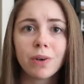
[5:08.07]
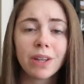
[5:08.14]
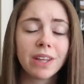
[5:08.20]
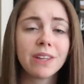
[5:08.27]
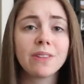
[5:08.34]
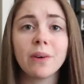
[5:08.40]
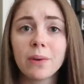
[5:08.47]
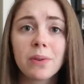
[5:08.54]

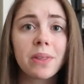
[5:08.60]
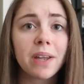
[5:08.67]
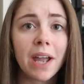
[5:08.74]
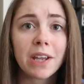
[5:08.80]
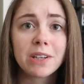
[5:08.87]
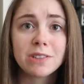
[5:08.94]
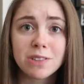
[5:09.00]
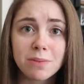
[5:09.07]
Really, the only thing
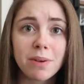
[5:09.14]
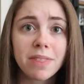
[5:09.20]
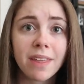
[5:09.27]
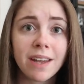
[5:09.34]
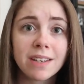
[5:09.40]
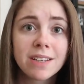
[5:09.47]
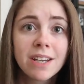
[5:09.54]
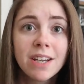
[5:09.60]
I could do with
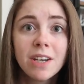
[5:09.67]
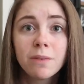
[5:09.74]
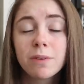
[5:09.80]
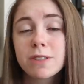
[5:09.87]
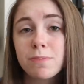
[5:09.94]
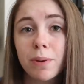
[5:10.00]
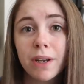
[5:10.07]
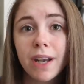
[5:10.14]
it
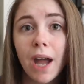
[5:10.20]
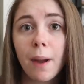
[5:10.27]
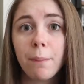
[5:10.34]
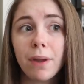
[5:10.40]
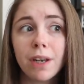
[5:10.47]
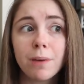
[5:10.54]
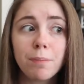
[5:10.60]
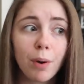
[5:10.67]
was put it
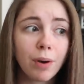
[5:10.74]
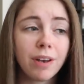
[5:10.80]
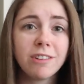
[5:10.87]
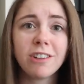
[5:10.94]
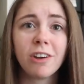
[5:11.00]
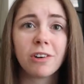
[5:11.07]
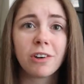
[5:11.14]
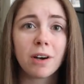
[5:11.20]
up in a
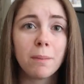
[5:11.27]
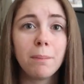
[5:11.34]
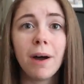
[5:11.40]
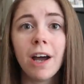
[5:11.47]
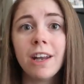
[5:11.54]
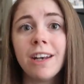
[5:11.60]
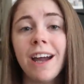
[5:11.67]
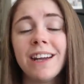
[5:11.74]
ponytail or a
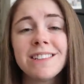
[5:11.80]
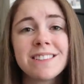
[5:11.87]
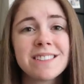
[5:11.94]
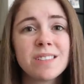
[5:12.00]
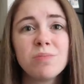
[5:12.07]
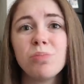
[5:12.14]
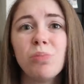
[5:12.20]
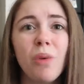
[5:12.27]
bun. I just
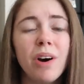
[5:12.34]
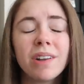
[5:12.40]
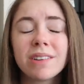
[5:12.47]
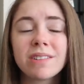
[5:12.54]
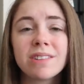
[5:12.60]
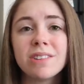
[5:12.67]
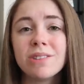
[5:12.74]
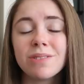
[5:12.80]
didn't
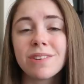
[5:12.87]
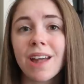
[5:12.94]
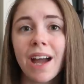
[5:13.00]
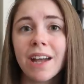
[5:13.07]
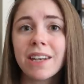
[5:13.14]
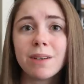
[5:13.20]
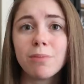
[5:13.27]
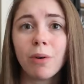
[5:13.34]
want to do
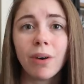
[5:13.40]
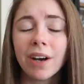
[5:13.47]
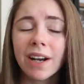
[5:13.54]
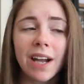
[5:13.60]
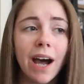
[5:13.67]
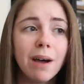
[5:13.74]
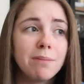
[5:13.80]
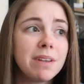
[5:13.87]
that anymore.
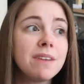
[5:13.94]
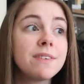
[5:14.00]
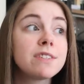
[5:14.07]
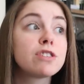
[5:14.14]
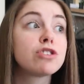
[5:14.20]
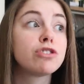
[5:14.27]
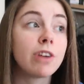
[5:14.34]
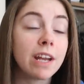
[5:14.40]
Um, even
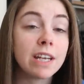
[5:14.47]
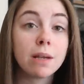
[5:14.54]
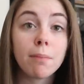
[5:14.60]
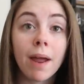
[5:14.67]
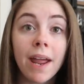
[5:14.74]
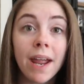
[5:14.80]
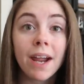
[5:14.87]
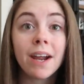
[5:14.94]
straightening
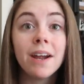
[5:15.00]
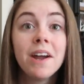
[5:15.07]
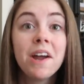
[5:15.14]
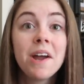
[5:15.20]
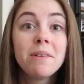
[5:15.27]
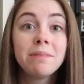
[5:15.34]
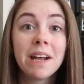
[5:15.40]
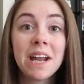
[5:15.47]
my hair,
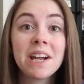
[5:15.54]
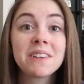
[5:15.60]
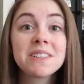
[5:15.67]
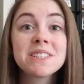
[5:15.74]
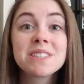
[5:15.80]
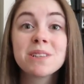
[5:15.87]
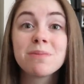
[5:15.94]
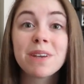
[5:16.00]
my hair
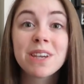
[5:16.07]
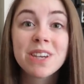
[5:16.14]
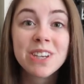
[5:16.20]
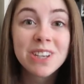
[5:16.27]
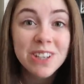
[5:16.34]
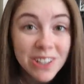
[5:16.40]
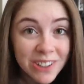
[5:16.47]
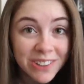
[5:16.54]
would still be
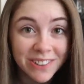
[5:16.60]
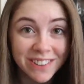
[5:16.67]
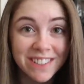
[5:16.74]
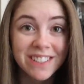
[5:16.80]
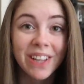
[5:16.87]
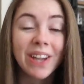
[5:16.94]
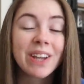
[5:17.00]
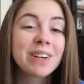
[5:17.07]

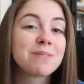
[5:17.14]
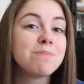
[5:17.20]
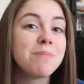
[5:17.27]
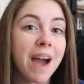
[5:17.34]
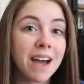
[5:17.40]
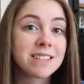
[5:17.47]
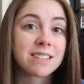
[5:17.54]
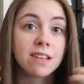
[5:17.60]
huge, like
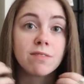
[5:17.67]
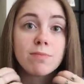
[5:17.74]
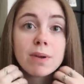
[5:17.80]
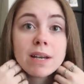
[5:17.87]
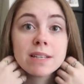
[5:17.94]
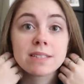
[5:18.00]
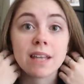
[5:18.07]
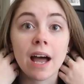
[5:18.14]
massive,
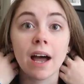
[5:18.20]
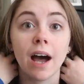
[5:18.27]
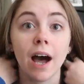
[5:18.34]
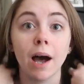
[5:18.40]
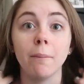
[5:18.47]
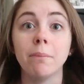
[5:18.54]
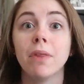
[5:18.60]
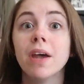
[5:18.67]
because
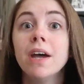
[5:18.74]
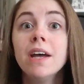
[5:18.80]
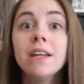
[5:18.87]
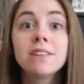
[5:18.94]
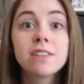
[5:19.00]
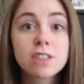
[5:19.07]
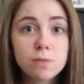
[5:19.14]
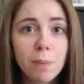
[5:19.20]
um,
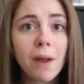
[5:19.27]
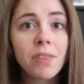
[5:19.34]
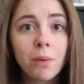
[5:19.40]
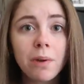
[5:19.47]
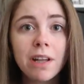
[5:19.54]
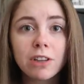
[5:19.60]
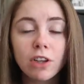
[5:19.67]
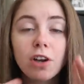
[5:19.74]
despite the
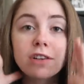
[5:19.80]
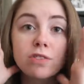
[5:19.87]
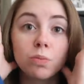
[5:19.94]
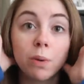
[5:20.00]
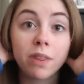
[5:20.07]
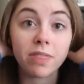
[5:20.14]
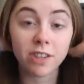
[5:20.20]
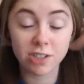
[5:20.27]
way it looks
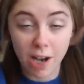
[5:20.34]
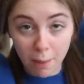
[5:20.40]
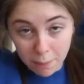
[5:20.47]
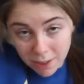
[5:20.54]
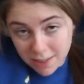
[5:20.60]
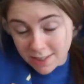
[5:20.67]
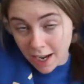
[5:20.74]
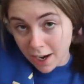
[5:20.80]
with the
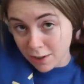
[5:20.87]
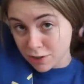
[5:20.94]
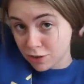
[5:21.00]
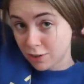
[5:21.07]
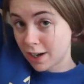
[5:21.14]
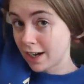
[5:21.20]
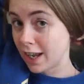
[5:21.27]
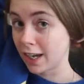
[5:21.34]
Japanese hair
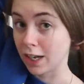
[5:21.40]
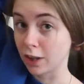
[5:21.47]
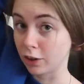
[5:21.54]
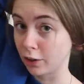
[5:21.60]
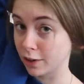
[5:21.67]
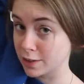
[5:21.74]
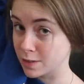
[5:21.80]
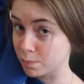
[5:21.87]
straightening, it
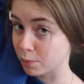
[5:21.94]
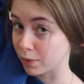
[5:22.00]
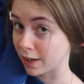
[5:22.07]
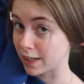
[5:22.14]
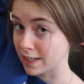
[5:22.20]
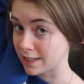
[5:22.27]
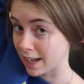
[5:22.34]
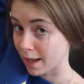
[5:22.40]
looks
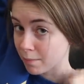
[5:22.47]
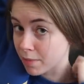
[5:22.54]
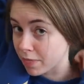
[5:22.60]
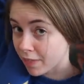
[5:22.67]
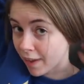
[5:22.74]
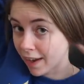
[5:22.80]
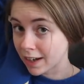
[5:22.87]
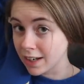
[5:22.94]
pretty damn
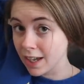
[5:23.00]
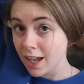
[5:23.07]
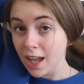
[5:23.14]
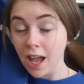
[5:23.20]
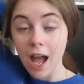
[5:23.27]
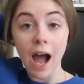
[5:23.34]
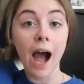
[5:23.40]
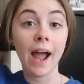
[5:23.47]
thin.
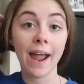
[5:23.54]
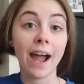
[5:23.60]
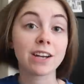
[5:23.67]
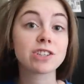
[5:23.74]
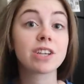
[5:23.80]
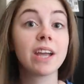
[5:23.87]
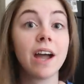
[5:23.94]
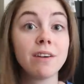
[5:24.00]
I
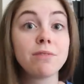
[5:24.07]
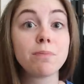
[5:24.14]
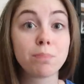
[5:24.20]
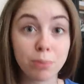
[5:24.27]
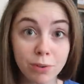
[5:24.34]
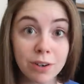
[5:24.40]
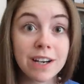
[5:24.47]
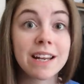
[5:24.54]
actually have
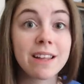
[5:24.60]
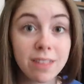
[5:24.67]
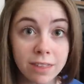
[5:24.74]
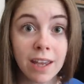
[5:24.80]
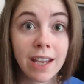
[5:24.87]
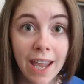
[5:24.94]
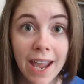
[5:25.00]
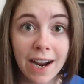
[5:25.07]
pretty
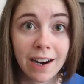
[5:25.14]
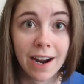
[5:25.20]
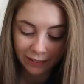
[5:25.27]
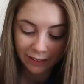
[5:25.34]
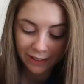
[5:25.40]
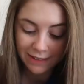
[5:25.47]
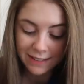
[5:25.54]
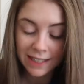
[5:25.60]
thick hair.
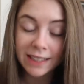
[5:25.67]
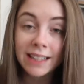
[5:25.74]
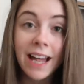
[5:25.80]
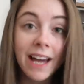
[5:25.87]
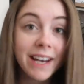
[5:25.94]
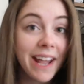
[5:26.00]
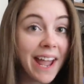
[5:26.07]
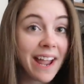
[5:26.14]
There's a
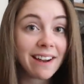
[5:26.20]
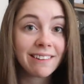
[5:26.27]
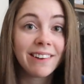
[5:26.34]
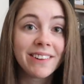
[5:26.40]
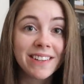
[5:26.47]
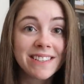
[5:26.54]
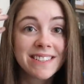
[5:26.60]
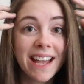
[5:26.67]
lot of hair
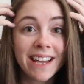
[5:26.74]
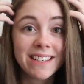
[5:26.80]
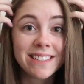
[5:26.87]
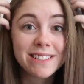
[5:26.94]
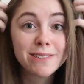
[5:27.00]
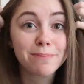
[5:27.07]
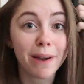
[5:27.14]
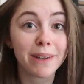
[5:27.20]
on this head
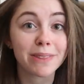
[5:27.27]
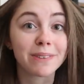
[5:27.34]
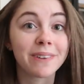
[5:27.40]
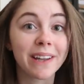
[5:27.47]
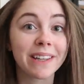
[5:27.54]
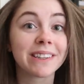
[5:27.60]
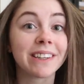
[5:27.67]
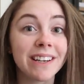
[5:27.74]
despite the
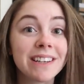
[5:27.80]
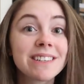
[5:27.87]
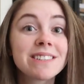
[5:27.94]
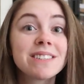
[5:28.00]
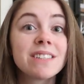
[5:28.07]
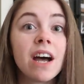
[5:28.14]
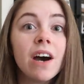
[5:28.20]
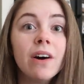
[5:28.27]
way it
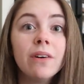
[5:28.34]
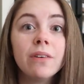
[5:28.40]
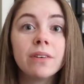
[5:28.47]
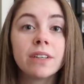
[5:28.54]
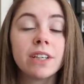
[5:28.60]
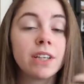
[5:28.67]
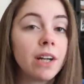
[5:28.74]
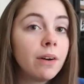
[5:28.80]
looks,
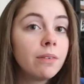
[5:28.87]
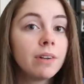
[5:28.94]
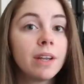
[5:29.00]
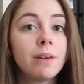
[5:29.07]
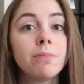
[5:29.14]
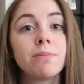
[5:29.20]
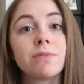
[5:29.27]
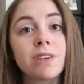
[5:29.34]
so, you know,
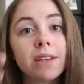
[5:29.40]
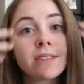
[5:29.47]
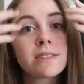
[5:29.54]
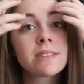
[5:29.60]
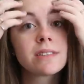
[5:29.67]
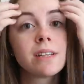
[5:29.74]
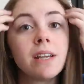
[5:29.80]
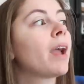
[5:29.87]
it
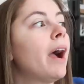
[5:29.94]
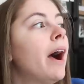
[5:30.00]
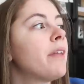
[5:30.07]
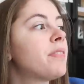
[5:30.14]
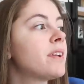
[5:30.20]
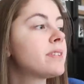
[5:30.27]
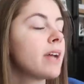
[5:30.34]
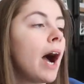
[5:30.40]
just,
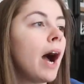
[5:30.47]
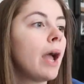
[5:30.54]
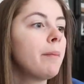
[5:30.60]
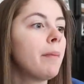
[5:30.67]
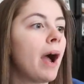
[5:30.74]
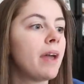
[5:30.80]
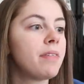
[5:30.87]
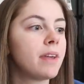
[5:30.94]
at the
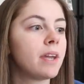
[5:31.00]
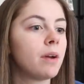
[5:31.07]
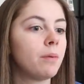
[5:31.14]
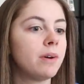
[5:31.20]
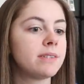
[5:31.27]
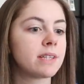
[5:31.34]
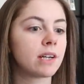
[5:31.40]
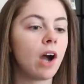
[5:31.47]
time, I think it
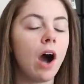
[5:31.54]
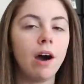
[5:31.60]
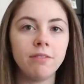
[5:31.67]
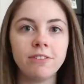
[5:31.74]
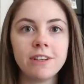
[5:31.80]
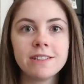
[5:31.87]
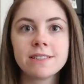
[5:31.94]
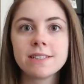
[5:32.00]
was a
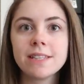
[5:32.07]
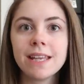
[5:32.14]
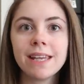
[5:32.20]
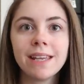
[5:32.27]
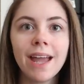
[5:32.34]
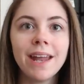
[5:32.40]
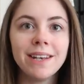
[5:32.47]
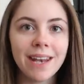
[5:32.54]
confidence
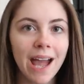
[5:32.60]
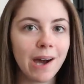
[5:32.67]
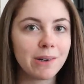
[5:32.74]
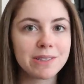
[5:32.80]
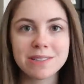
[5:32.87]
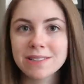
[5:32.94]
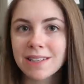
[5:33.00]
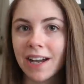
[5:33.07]
thing and now
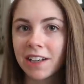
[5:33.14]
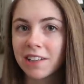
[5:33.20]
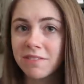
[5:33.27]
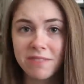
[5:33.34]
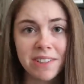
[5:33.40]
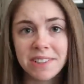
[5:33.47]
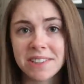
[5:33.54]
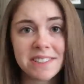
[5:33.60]
it's a
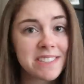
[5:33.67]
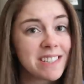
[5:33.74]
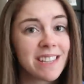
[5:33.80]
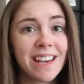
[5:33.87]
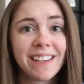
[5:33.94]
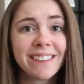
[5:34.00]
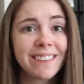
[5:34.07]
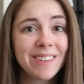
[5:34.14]
convenience
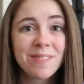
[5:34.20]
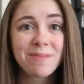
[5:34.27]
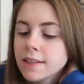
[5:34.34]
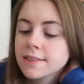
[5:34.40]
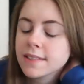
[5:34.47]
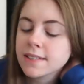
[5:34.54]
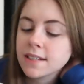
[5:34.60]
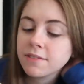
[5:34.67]
thing.
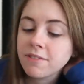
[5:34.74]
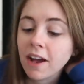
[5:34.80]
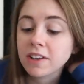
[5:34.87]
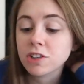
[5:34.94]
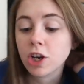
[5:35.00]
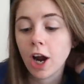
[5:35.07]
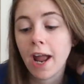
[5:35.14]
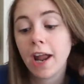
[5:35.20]
Does it
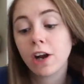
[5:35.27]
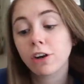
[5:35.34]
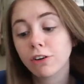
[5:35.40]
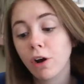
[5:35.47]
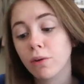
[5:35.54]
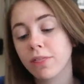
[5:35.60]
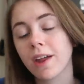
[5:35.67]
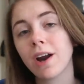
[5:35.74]
affect your hair
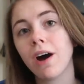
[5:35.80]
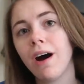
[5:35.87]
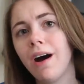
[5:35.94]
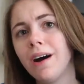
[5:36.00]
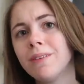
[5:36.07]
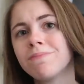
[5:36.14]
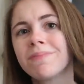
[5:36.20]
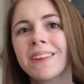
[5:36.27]
growth at
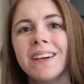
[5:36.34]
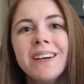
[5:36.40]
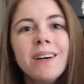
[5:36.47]
all?